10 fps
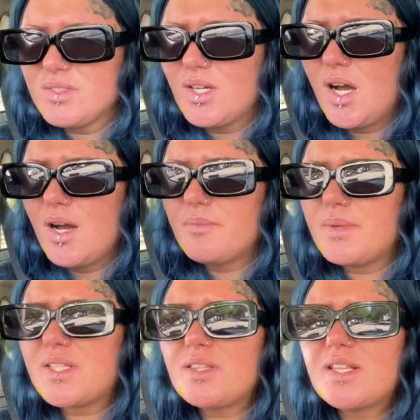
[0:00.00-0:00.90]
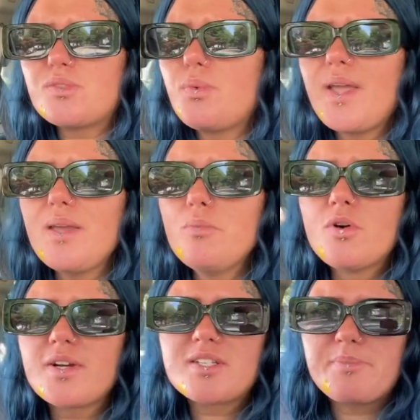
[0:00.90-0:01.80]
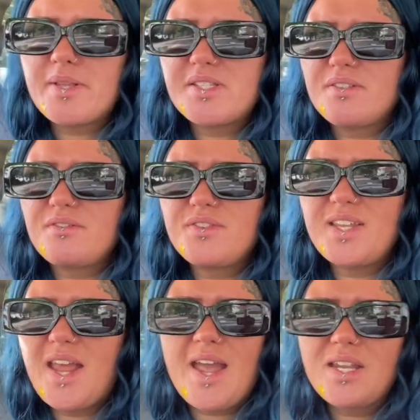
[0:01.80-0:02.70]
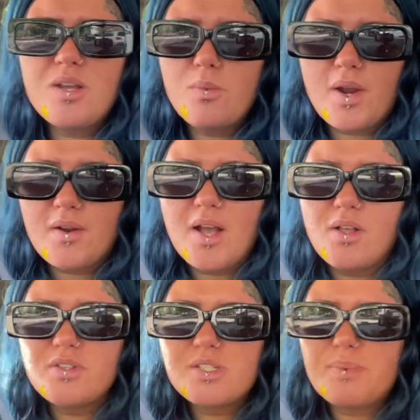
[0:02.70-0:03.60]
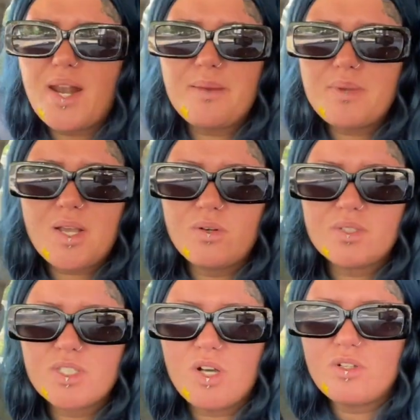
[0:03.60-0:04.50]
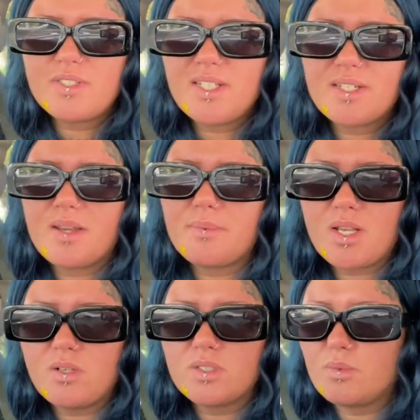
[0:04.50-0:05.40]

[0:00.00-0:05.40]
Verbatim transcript: Um, it, it's way more expensive than anywhere else, but I'm not going to Aldi and I'm not going to